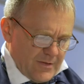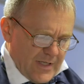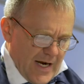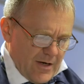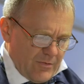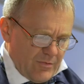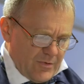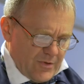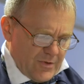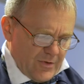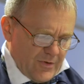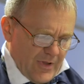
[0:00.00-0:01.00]
Doubt
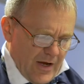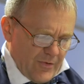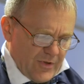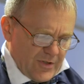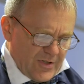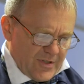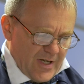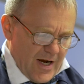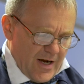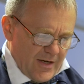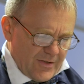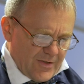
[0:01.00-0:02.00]
thou the
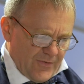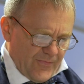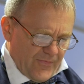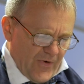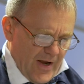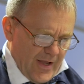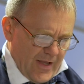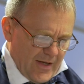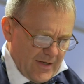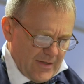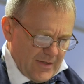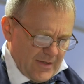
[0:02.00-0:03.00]
stars of fire.
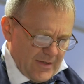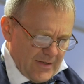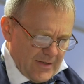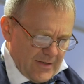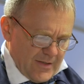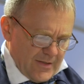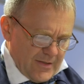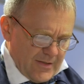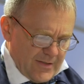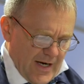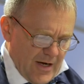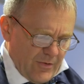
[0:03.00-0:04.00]

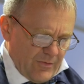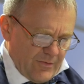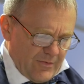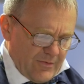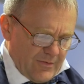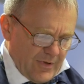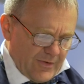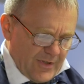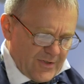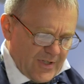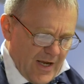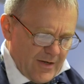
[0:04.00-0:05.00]
Doubt that the
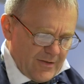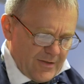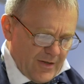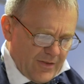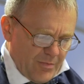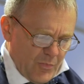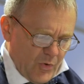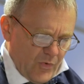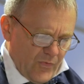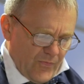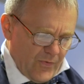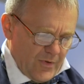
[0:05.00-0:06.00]
sun doth
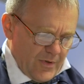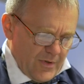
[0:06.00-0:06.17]
move.